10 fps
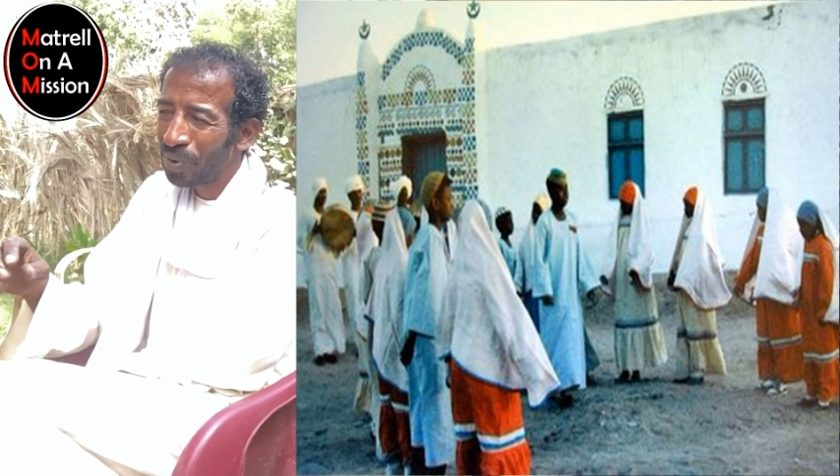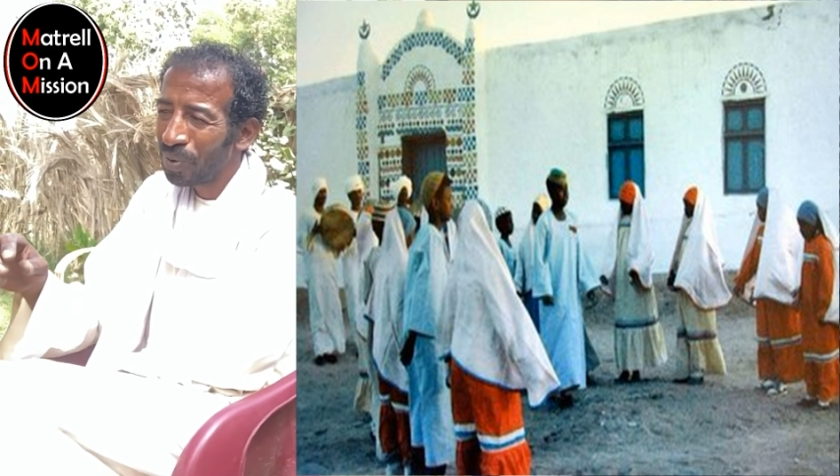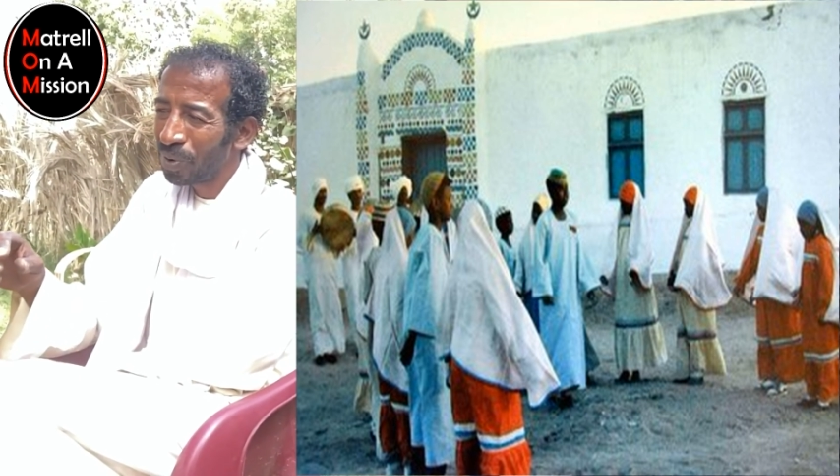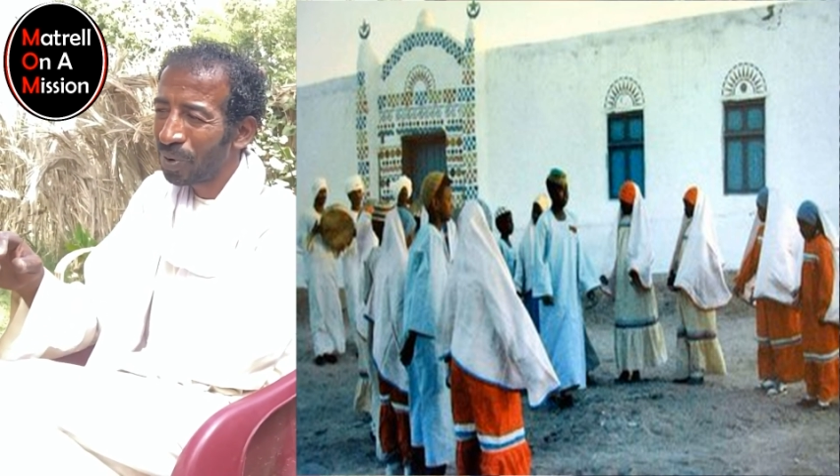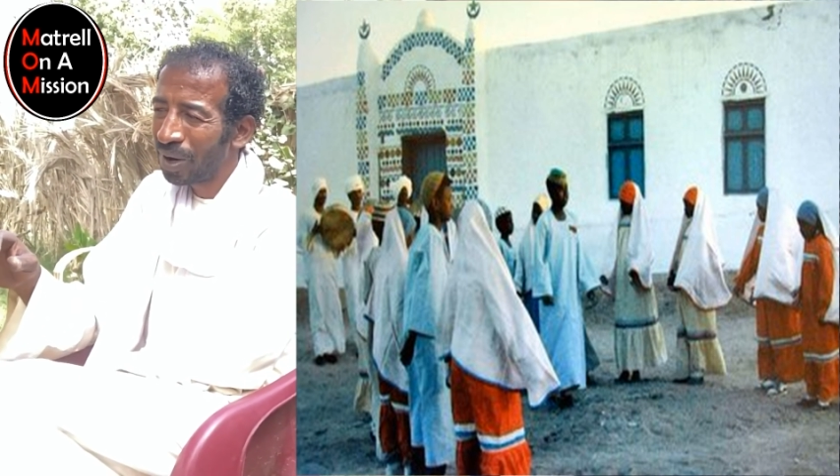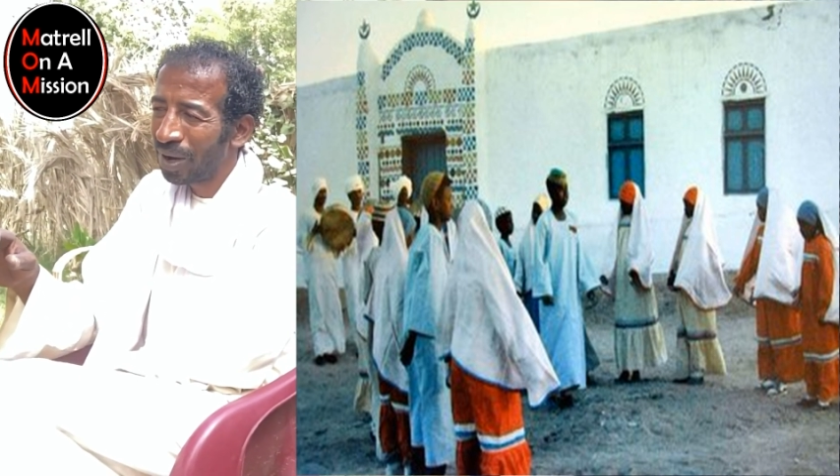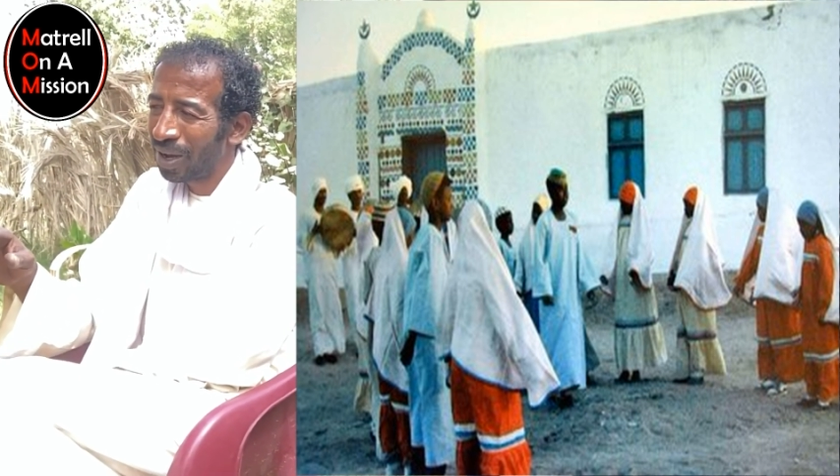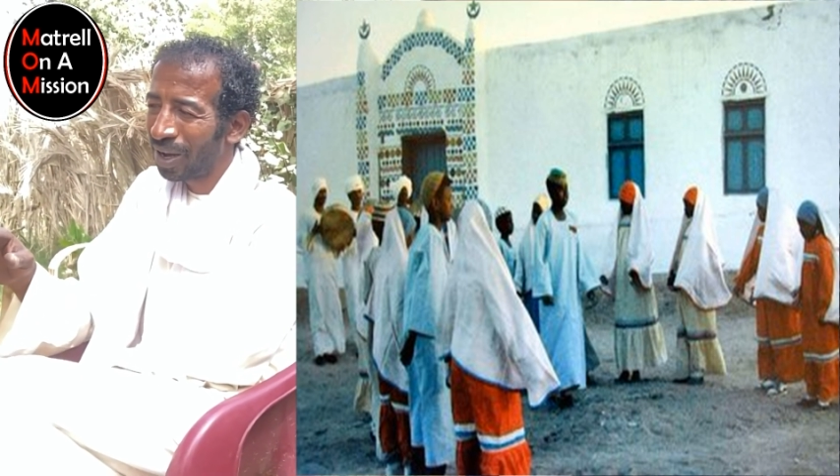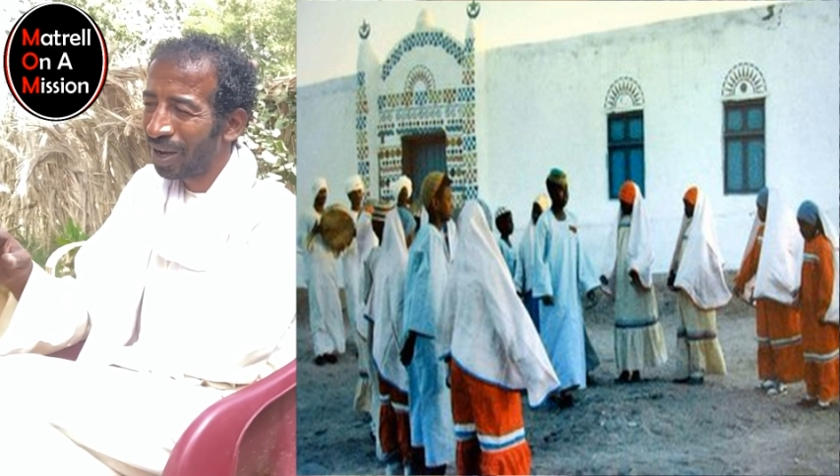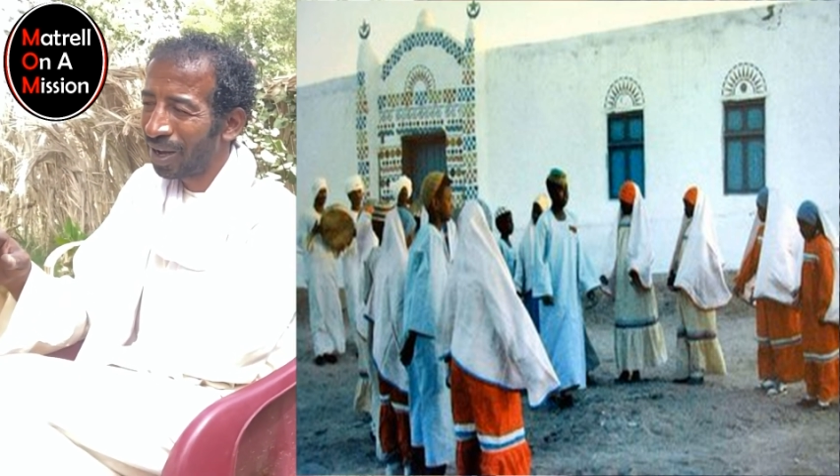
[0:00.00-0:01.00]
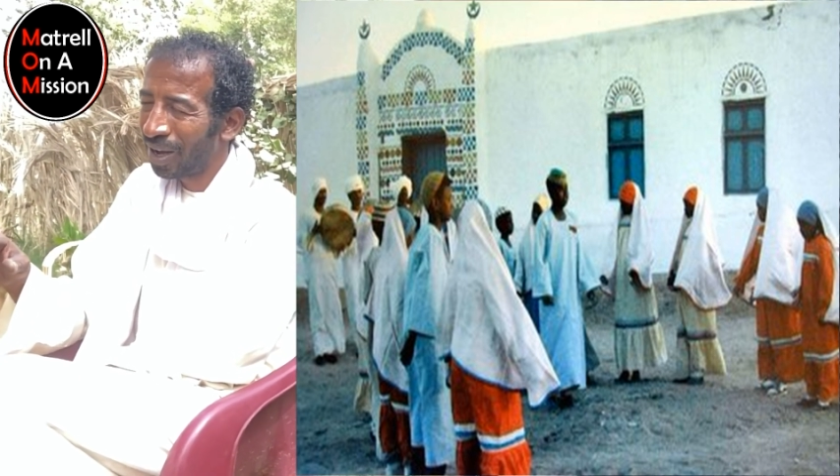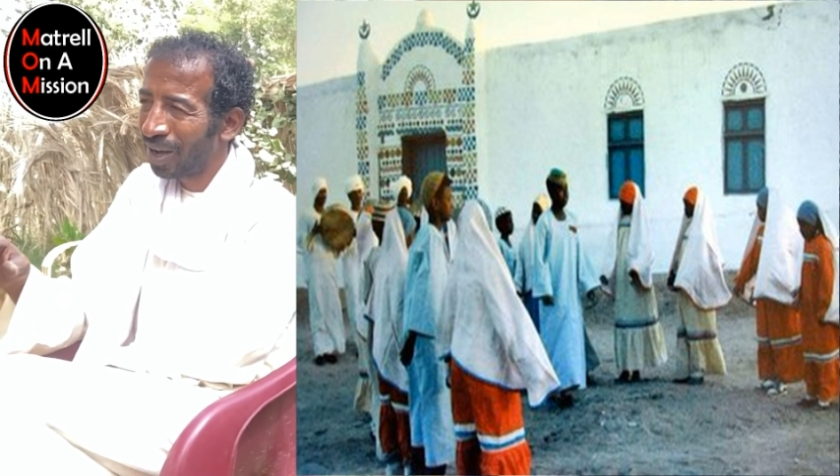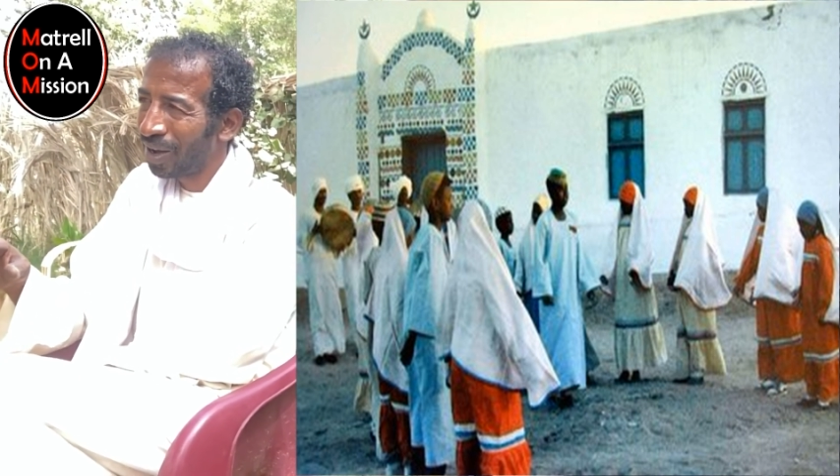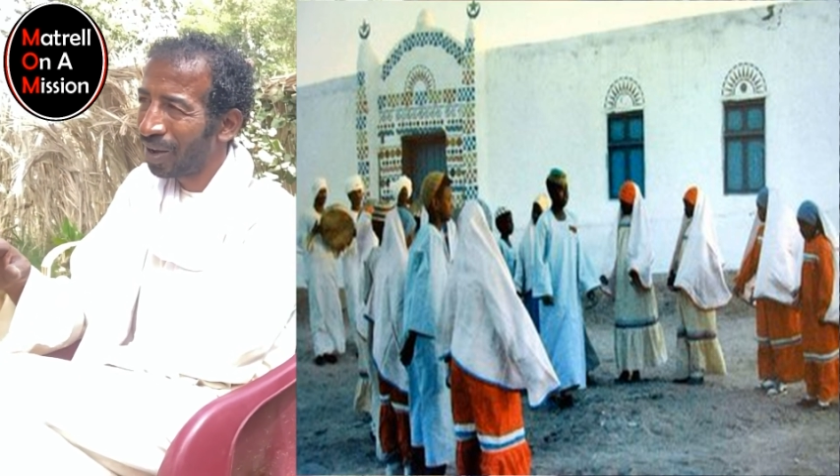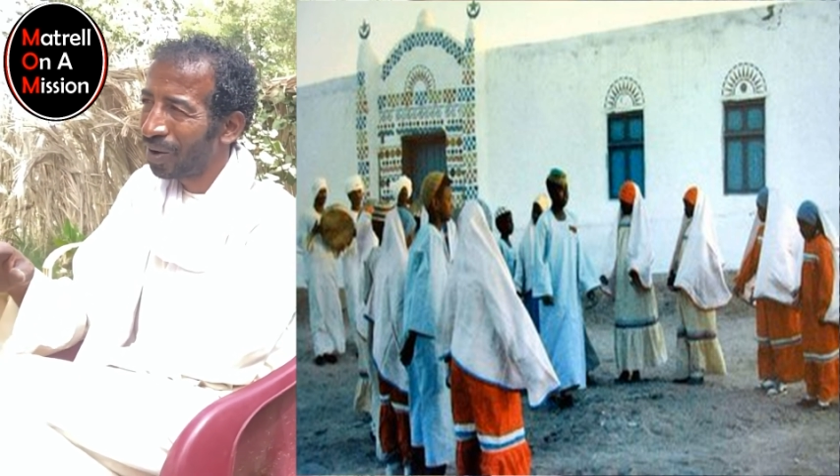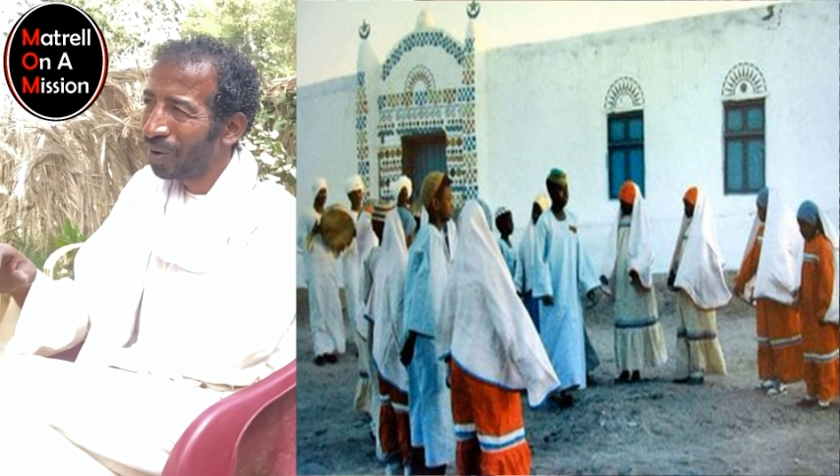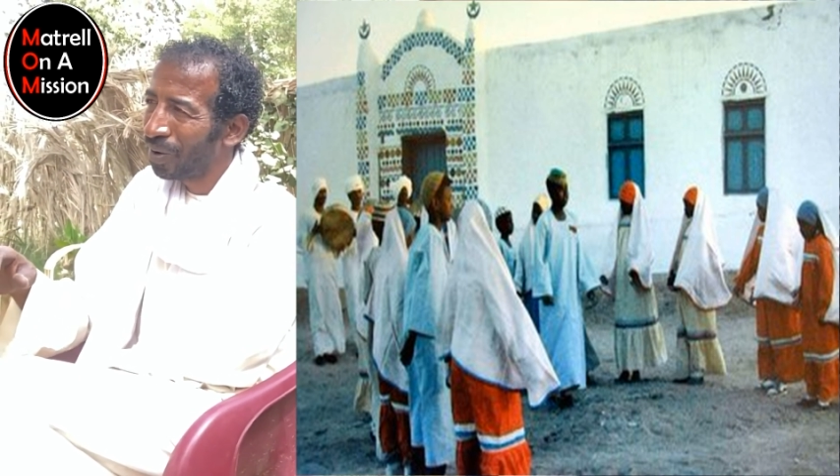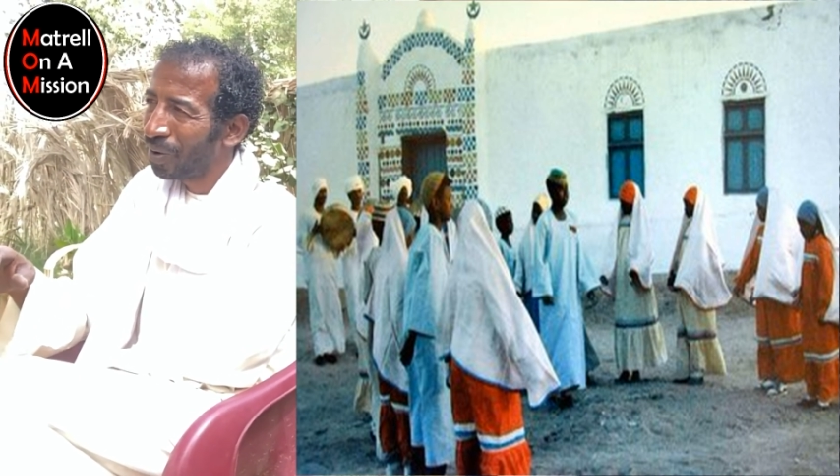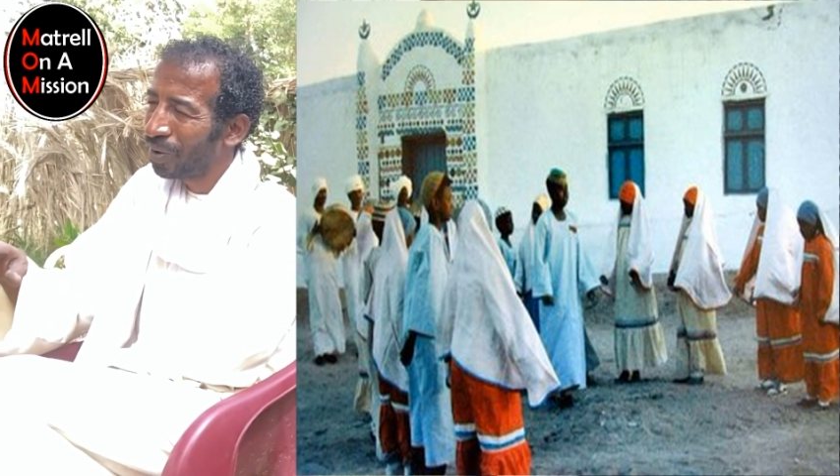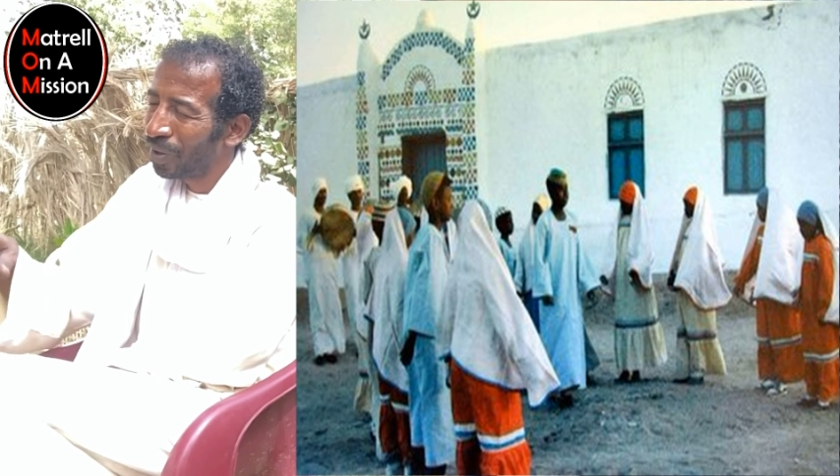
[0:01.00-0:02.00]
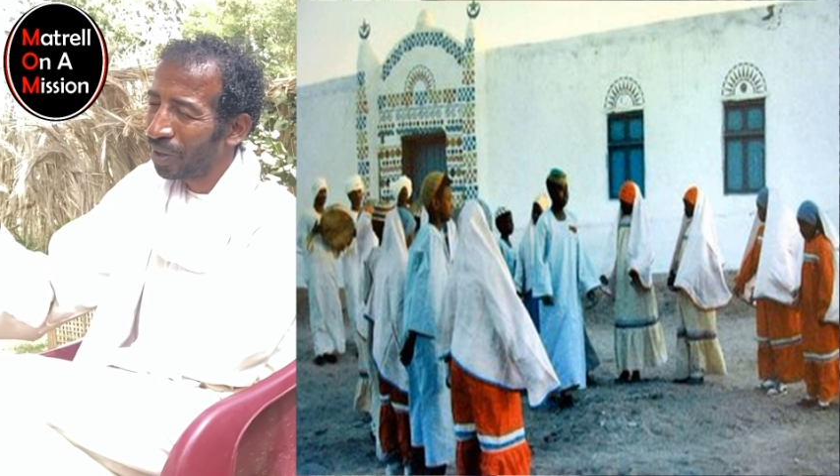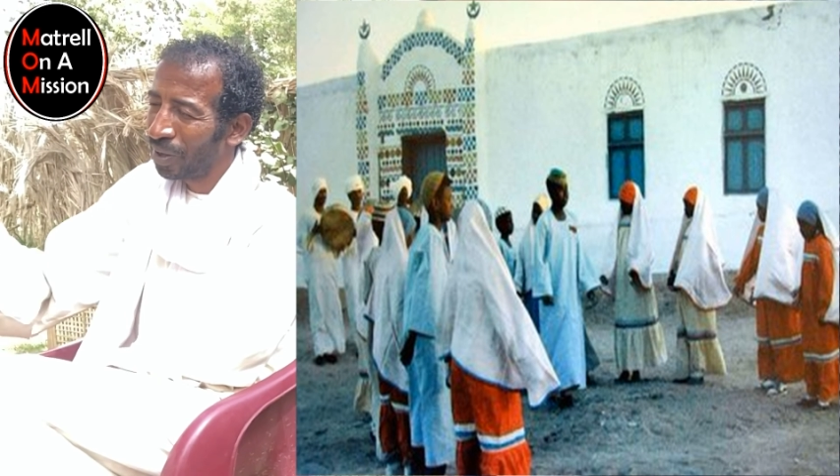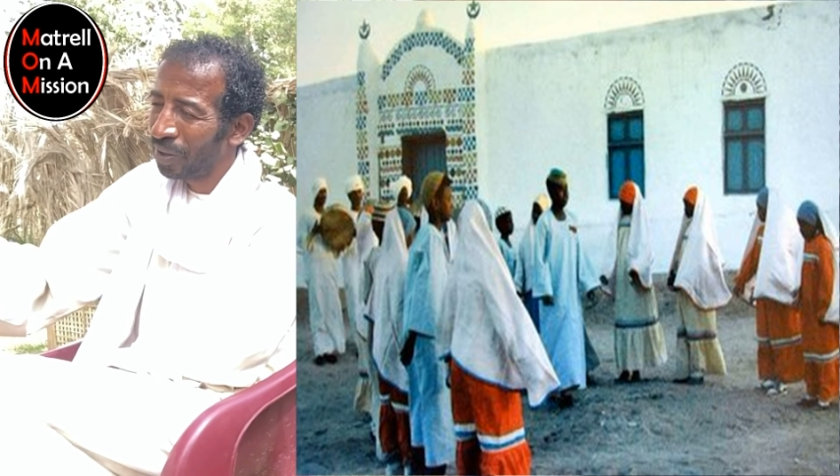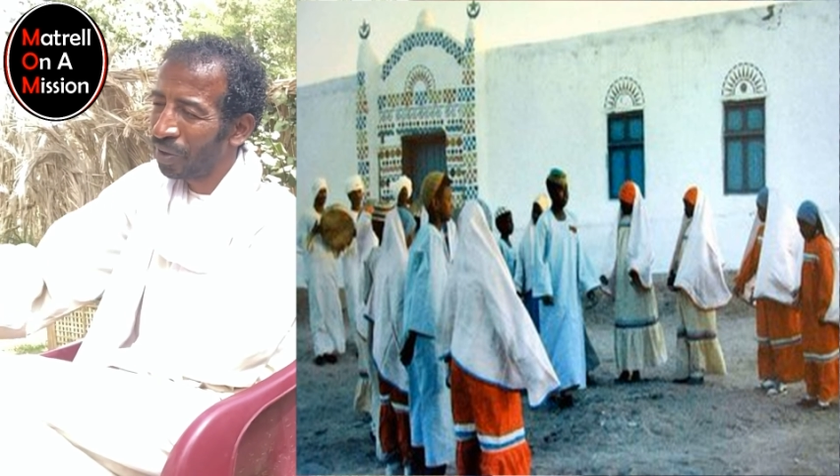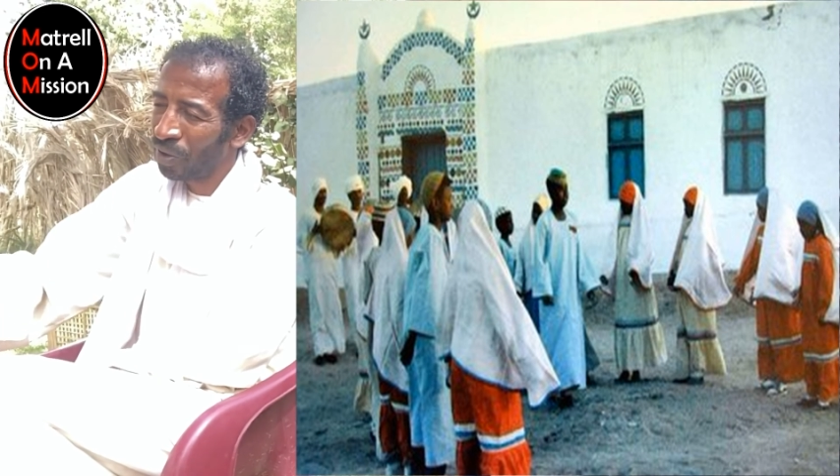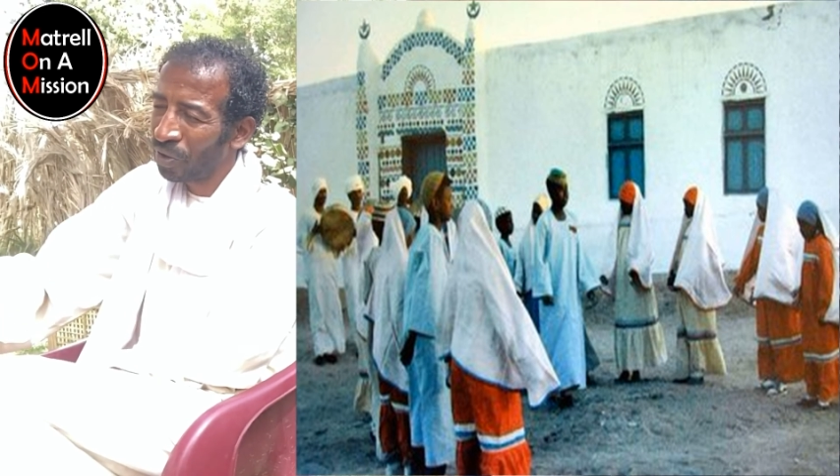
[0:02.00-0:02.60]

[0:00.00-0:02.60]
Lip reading: on